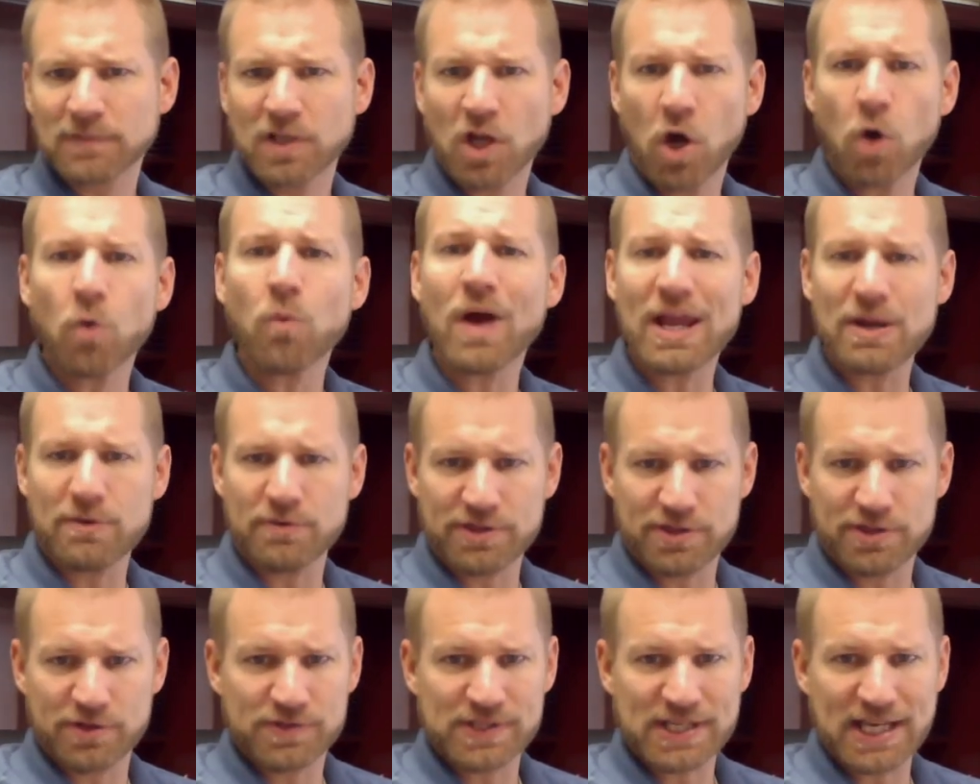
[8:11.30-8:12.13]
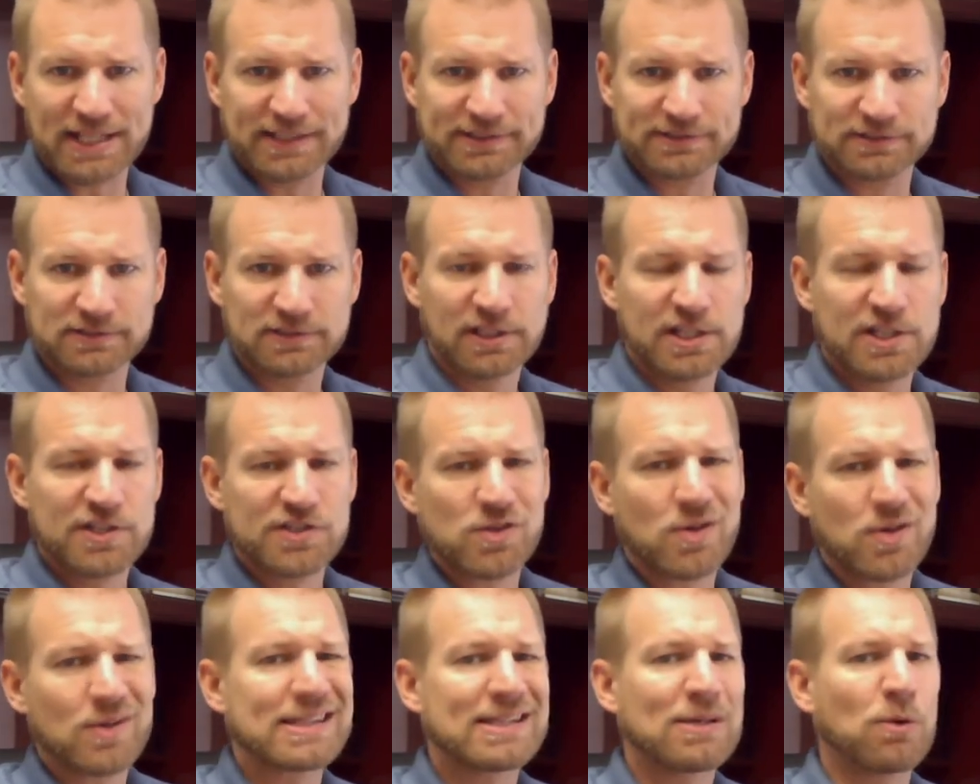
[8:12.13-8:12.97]
"Away with you, Satan."
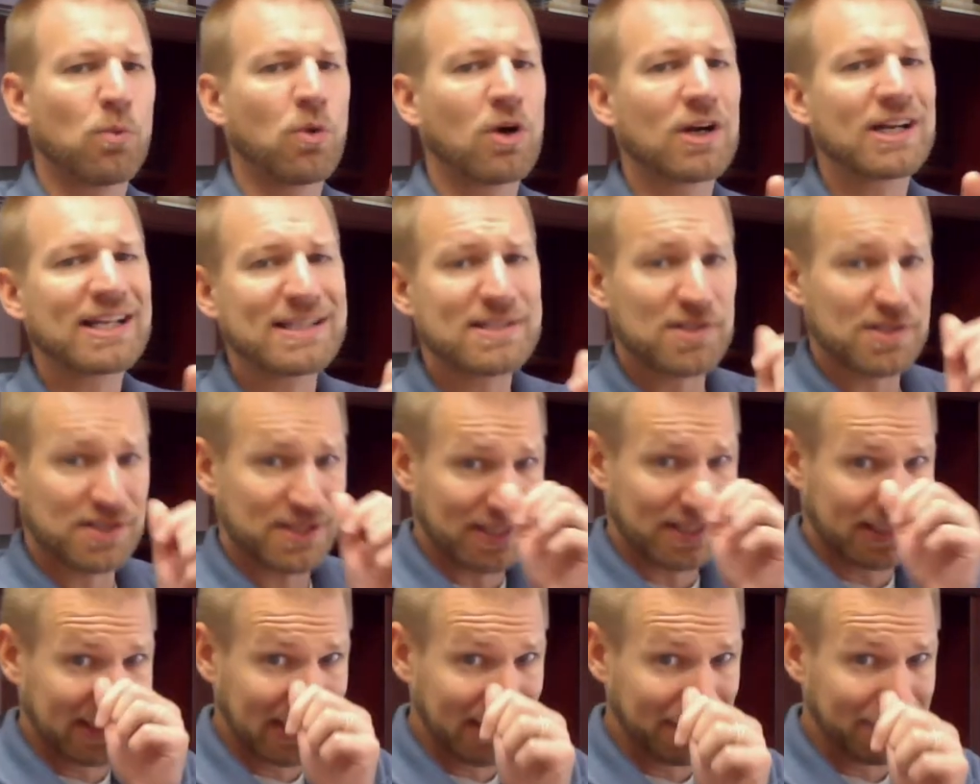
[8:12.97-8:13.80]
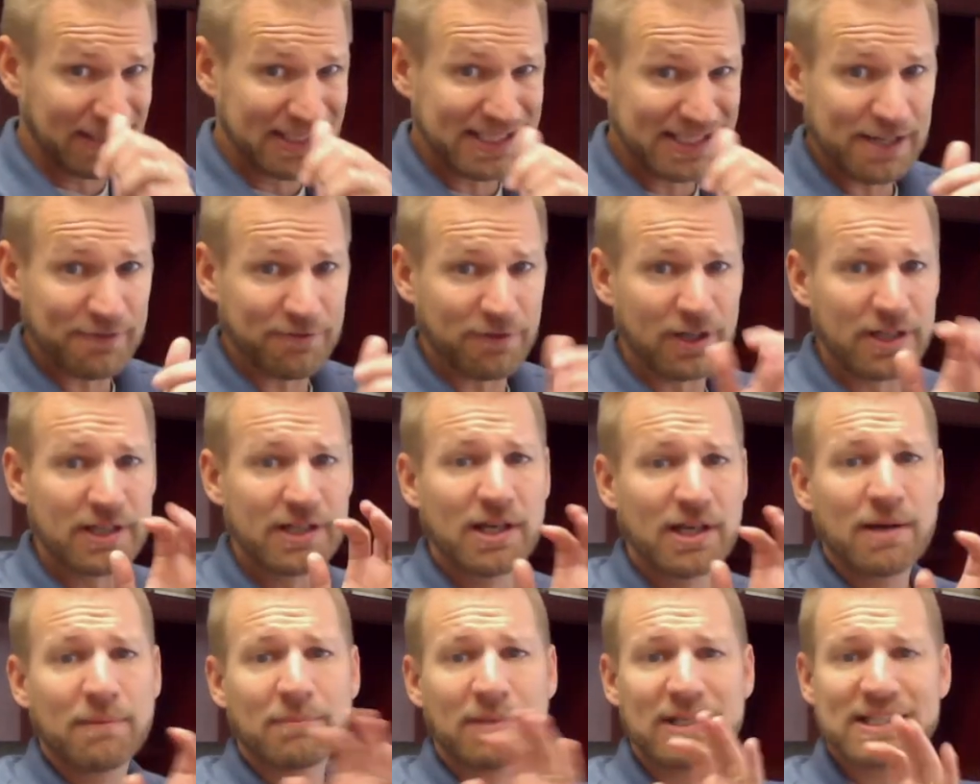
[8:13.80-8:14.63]
So the wording's just a little bit different,
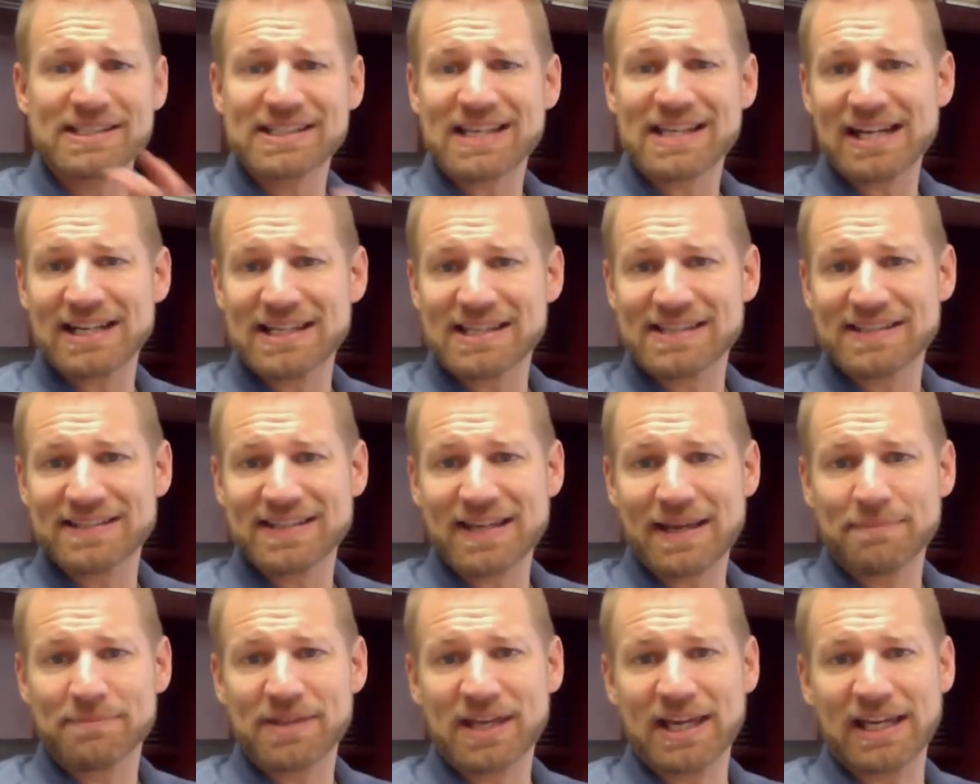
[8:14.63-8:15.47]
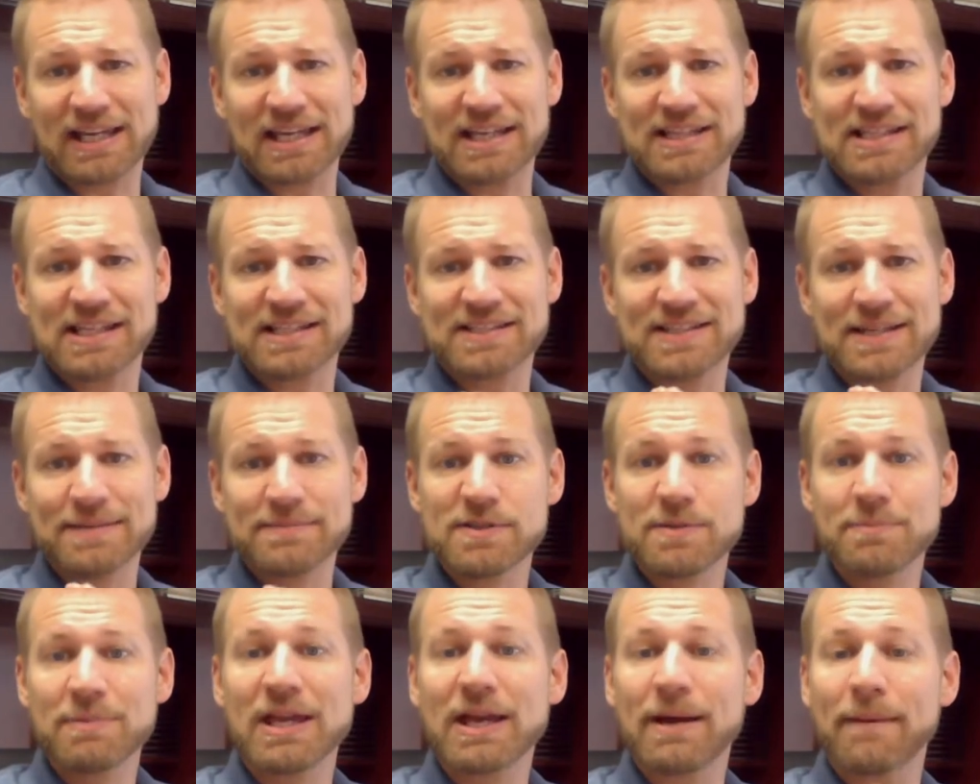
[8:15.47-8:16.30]
but it's kind of the same thing. It seems
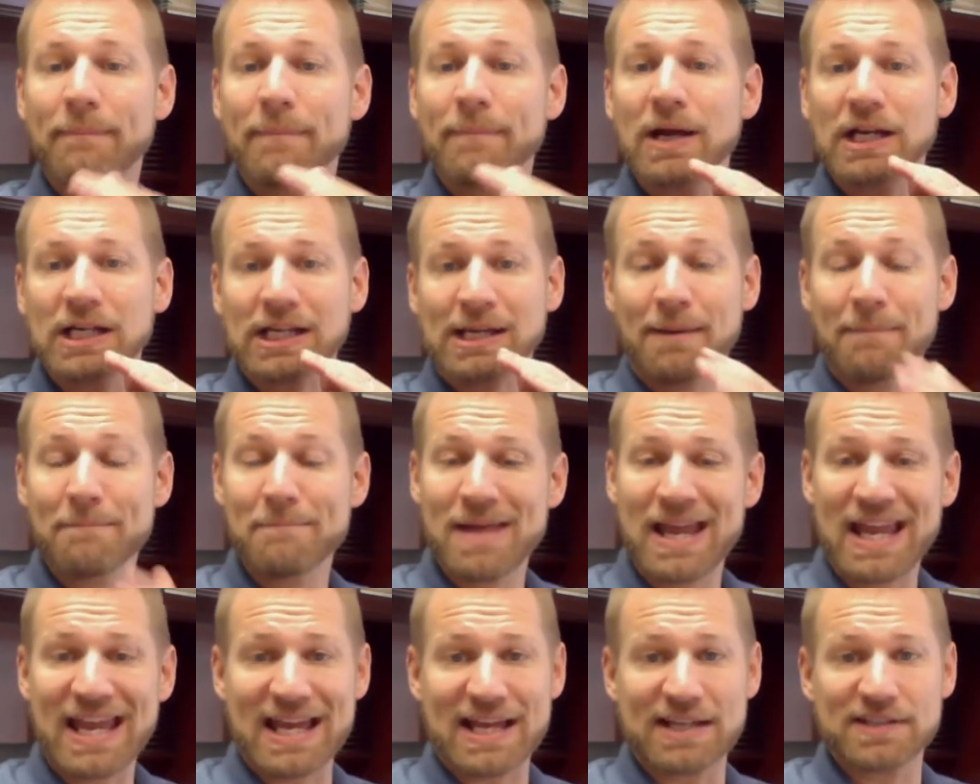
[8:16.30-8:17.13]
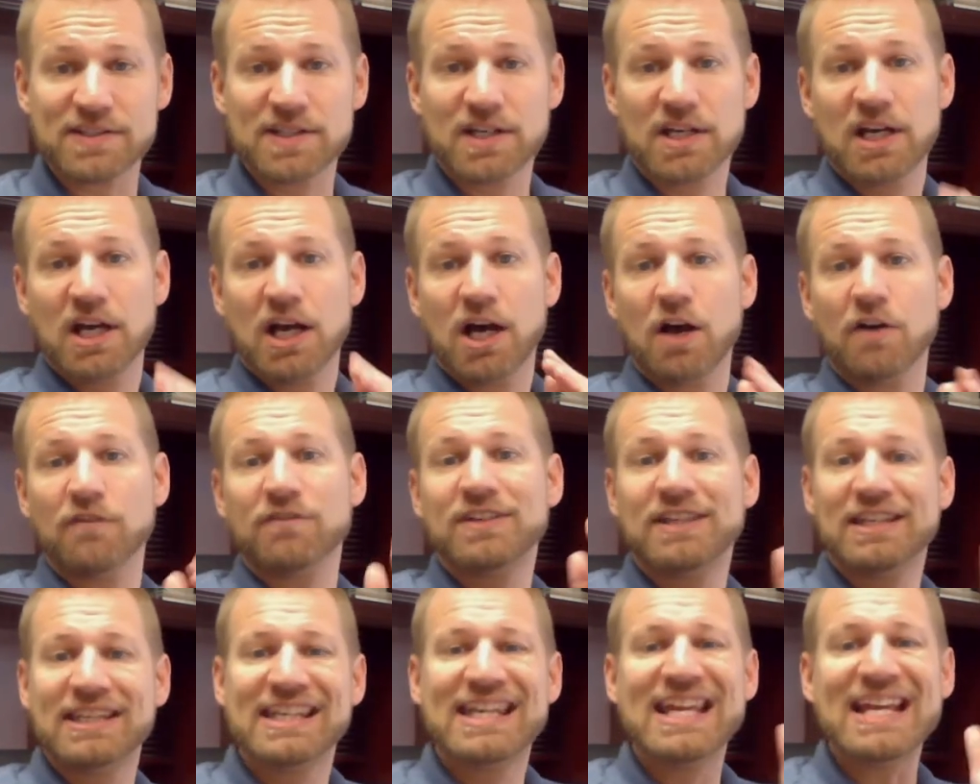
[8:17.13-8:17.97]
to be a command of
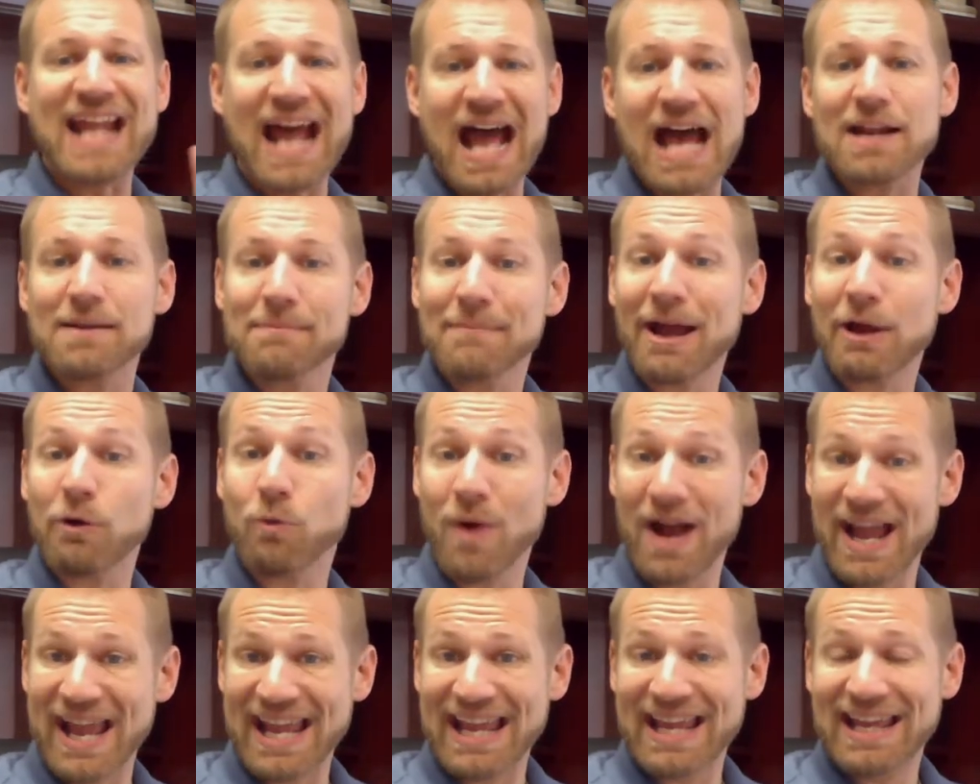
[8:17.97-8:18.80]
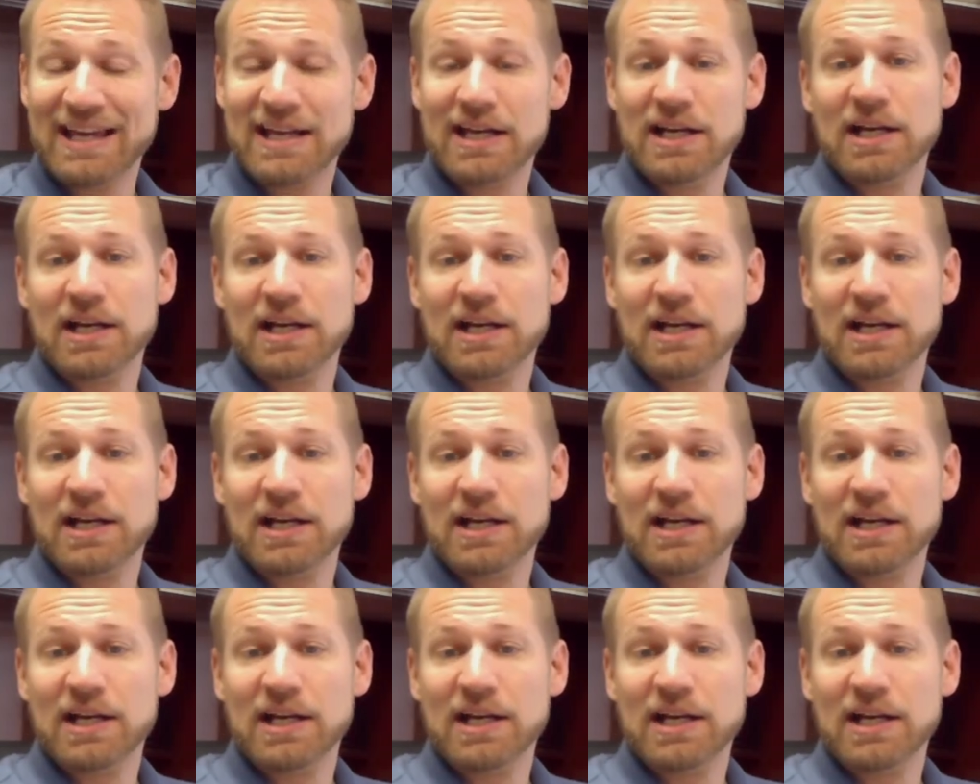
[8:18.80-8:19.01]
get out of my way.